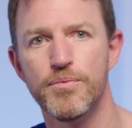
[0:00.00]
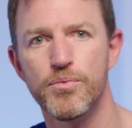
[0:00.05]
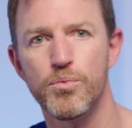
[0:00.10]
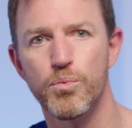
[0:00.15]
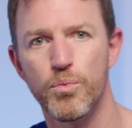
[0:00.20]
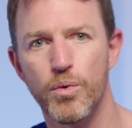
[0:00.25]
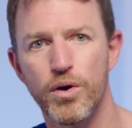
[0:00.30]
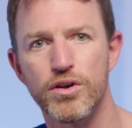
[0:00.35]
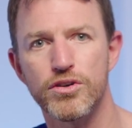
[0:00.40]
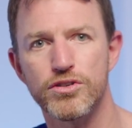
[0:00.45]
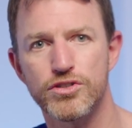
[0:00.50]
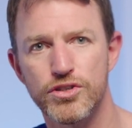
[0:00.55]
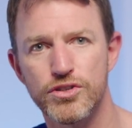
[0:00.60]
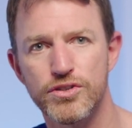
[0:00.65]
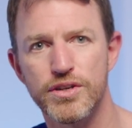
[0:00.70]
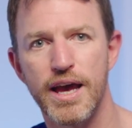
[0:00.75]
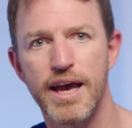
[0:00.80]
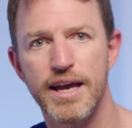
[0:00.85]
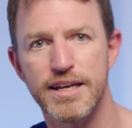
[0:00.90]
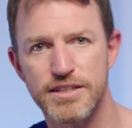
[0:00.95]
1 or 2
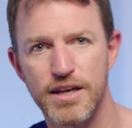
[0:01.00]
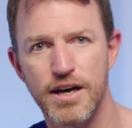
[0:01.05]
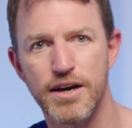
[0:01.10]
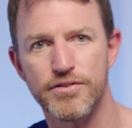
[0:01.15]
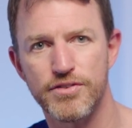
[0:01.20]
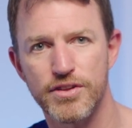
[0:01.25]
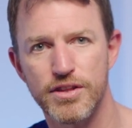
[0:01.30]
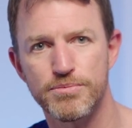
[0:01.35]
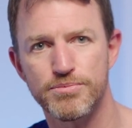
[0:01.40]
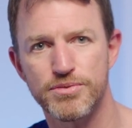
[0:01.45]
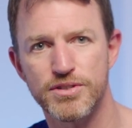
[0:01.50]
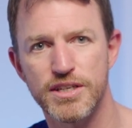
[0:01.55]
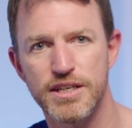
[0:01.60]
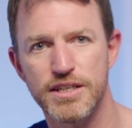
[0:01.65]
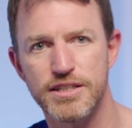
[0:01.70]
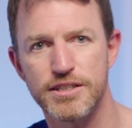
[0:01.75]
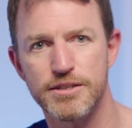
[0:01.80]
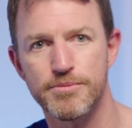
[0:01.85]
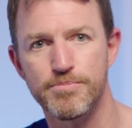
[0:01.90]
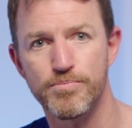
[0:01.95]
days after the
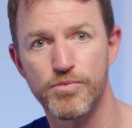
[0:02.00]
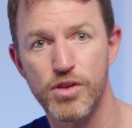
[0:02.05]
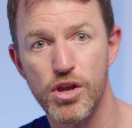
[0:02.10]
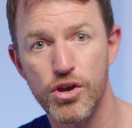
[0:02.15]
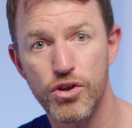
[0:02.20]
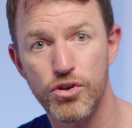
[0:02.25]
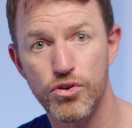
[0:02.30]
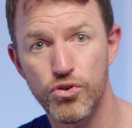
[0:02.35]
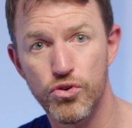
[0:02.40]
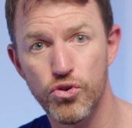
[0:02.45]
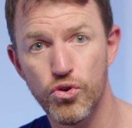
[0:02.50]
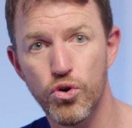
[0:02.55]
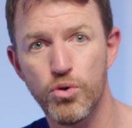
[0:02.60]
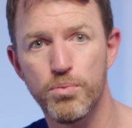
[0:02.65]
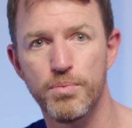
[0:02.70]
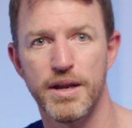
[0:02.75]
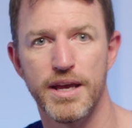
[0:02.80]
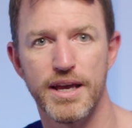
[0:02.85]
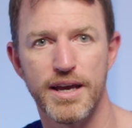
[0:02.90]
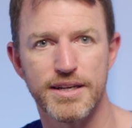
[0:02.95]
procedure.
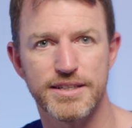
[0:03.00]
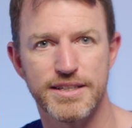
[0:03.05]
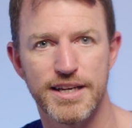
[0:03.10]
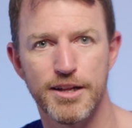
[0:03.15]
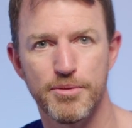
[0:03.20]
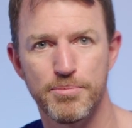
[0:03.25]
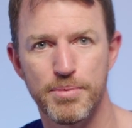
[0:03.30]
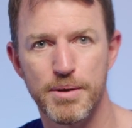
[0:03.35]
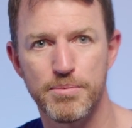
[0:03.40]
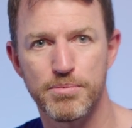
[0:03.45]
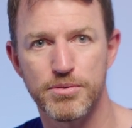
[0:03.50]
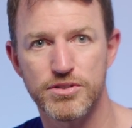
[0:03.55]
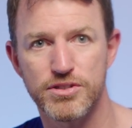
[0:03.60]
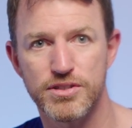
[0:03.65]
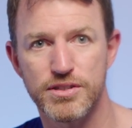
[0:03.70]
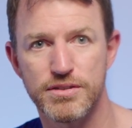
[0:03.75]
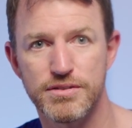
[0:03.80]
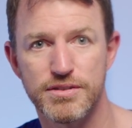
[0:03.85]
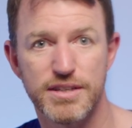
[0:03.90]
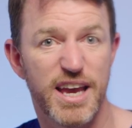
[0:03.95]
Normally I tell people
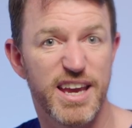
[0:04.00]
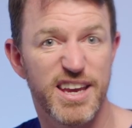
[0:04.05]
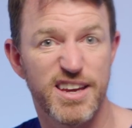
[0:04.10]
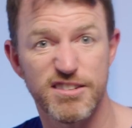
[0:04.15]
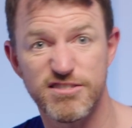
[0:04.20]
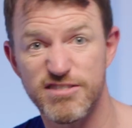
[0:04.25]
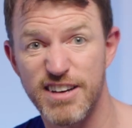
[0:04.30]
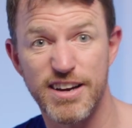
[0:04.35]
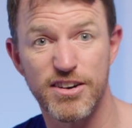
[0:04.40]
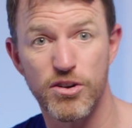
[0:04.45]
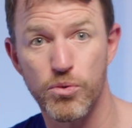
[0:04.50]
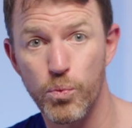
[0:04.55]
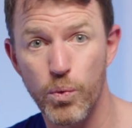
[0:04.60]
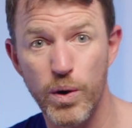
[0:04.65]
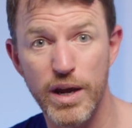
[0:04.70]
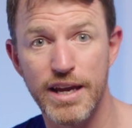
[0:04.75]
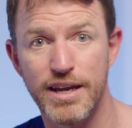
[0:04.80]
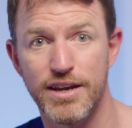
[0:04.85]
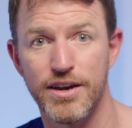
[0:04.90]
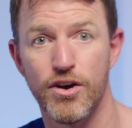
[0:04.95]
to take around a
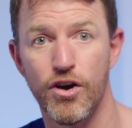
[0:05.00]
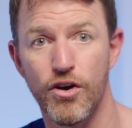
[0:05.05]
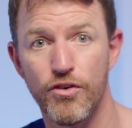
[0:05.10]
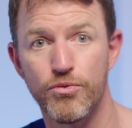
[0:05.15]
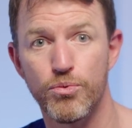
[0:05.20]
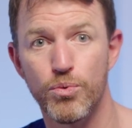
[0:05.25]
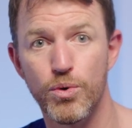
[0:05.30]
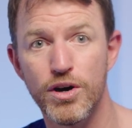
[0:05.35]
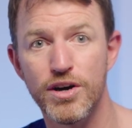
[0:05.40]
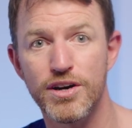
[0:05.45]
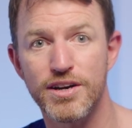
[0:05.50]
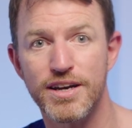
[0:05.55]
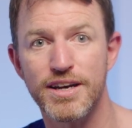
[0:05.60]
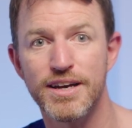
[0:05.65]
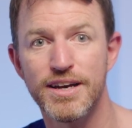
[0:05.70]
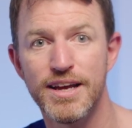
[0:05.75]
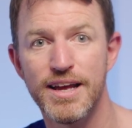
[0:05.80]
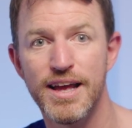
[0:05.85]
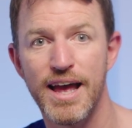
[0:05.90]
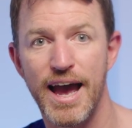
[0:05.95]
week off work
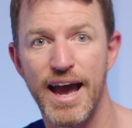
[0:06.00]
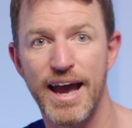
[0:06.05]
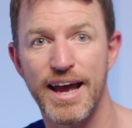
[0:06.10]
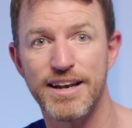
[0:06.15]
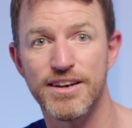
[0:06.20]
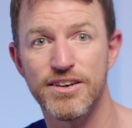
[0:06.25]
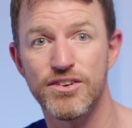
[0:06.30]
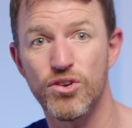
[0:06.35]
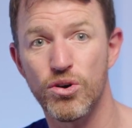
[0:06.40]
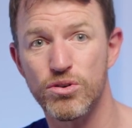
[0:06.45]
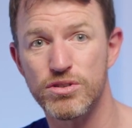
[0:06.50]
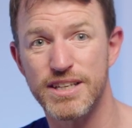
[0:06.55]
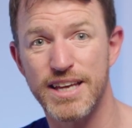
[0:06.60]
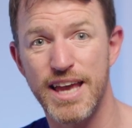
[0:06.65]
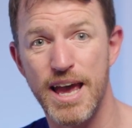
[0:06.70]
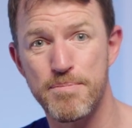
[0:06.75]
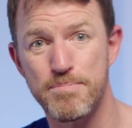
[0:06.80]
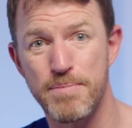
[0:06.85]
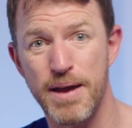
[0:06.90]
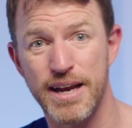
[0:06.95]
and not to
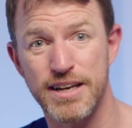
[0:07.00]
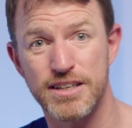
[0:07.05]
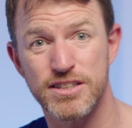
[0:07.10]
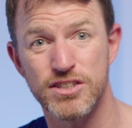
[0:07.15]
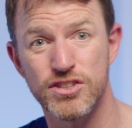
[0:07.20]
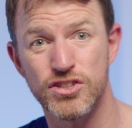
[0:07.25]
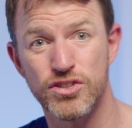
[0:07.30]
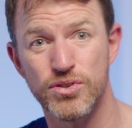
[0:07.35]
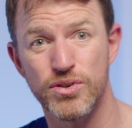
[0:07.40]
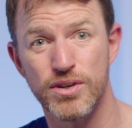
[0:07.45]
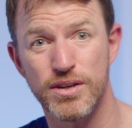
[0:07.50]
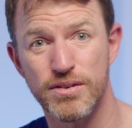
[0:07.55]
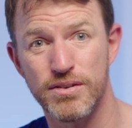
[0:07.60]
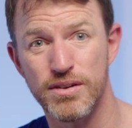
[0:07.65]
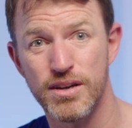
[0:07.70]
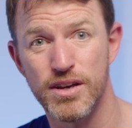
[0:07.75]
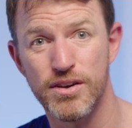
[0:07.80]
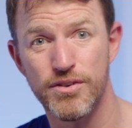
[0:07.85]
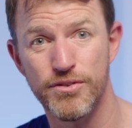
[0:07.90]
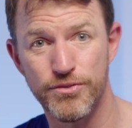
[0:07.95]
get back to doing
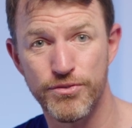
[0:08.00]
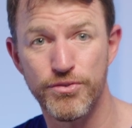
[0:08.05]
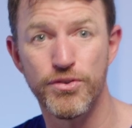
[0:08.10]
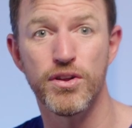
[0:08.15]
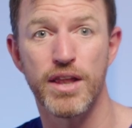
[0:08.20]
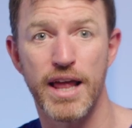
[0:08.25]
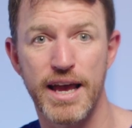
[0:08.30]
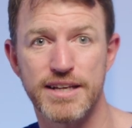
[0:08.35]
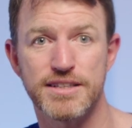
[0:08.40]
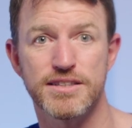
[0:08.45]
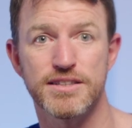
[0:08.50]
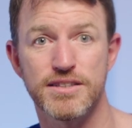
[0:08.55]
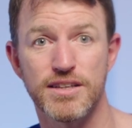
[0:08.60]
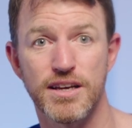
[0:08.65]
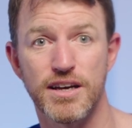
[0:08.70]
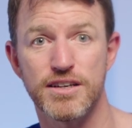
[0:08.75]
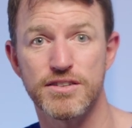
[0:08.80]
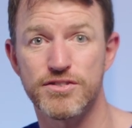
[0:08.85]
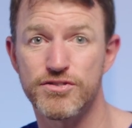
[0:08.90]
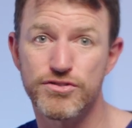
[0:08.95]
full
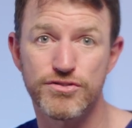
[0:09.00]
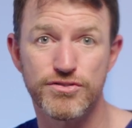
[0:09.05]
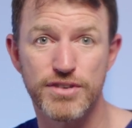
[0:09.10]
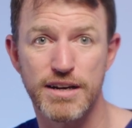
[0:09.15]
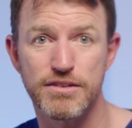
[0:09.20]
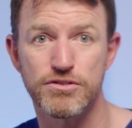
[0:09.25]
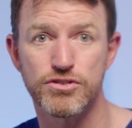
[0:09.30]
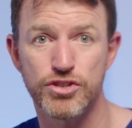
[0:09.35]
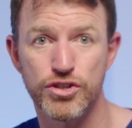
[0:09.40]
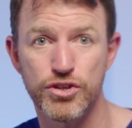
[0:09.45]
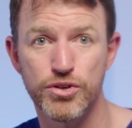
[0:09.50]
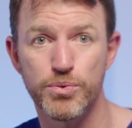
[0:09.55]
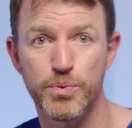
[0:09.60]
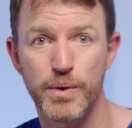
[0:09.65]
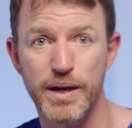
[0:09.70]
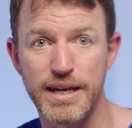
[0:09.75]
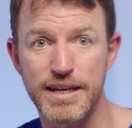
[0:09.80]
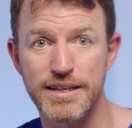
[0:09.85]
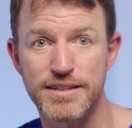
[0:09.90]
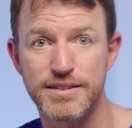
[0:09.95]
exercise for around 2
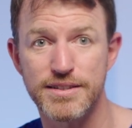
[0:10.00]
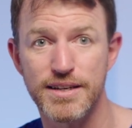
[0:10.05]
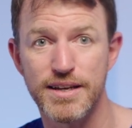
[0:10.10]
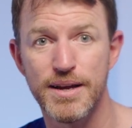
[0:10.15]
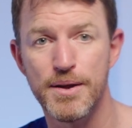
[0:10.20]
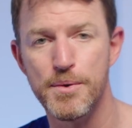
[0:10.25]
weeks.